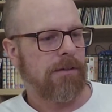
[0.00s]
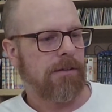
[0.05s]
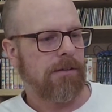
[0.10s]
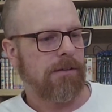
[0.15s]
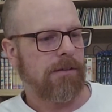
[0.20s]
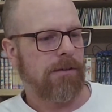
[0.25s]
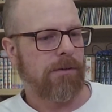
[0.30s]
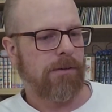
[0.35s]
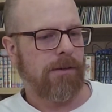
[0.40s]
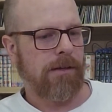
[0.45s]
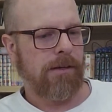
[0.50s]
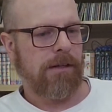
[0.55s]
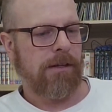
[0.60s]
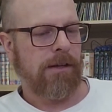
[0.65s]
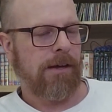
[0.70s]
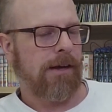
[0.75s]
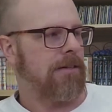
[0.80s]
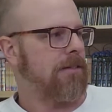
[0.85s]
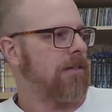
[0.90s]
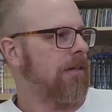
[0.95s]
do like
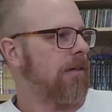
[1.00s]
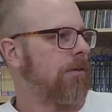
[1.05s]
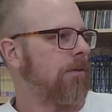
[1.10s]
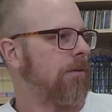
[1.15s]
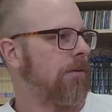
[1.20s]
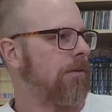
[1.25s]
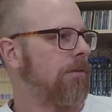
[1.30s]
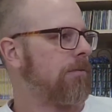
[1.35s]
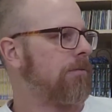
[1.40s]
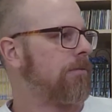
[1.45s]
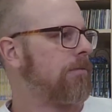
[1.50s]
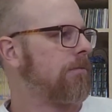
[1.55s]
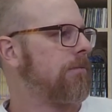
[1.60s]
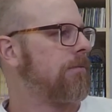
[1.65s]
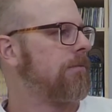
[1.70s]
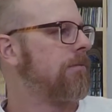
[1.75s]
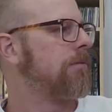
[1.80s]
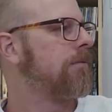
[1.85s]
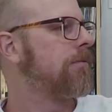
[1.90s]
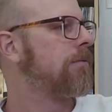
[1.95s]
classical,
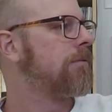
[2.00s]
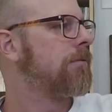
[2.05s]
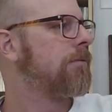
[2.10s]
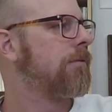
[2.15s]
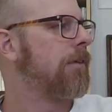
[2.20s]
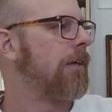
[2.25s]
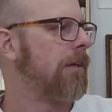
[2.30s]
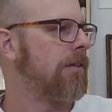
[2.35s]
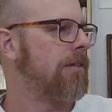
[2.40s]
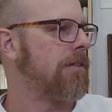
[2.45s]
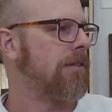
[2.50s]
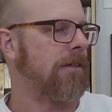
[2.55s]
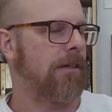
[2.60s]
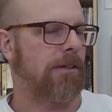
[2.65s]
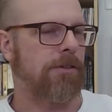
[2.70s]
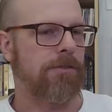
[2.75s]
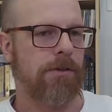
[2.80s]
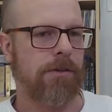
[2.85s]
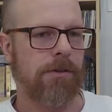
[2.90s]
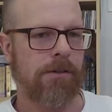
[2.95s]

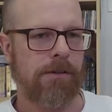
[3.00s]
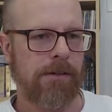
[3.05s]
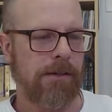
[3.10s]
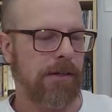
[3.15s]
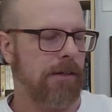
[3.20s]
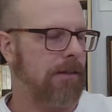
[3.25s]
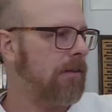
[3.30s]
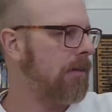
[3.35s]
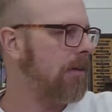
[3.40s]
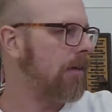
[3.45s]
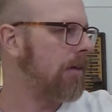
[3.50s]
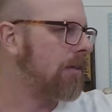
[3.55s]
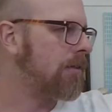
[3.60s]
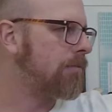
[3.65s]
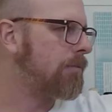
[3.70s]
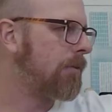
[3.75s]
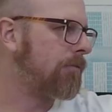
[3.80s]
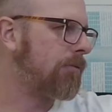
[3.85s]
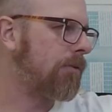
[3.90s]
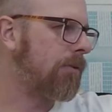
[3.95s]
realistic drawing and things
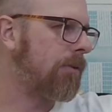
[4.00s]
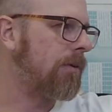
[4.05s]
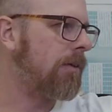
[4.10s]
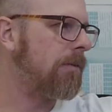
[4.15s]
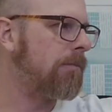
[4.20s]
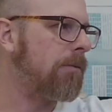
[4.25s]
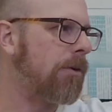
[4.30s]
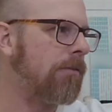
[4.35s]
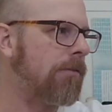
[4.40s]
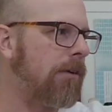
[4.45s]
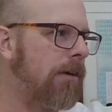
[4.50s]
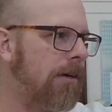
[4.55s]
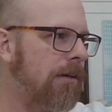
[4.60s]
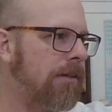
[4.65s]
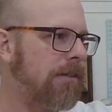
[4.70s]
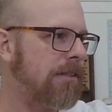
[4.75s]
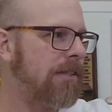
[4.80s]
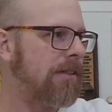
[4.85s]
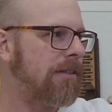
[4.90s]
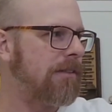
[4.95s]
before you move
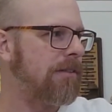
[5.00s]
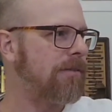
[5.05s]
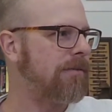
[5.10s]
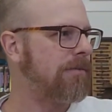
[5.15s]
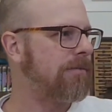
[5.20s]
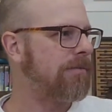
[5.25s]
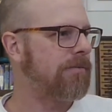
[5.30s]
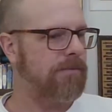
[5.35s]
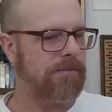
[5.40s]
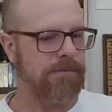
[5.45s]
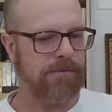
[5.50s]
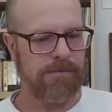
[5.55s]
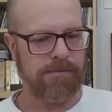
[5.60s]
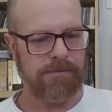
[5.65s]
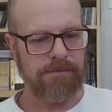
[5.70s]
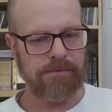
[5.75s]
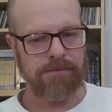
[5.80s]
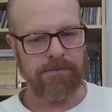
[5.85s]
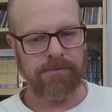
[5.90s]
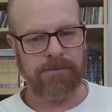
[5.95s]
on to
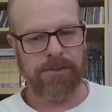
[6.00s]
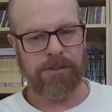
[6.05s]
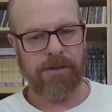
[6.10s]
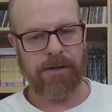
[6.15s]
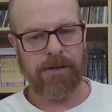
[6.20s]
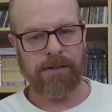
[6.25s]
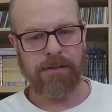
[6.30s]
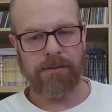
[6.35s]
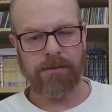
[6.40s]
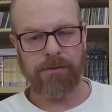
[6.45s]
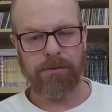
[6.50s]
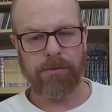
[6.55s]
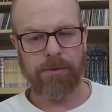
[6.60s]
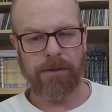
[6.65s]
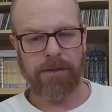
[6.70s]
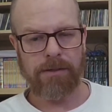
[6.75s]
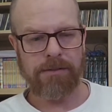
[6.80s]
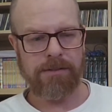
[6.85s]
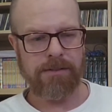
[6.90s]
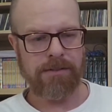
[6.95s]
trying to do
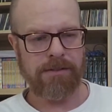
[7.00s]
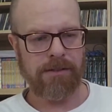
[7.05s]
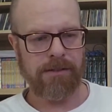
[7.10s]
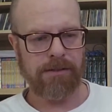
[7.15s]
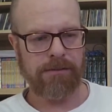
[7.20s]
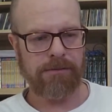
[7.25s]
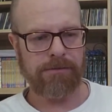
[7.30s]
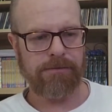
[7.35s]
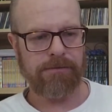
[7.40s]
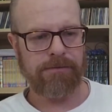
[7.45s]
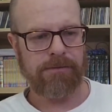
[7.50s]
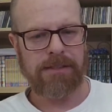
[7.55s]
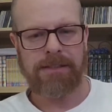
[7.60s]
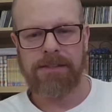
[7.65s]
weird stuff.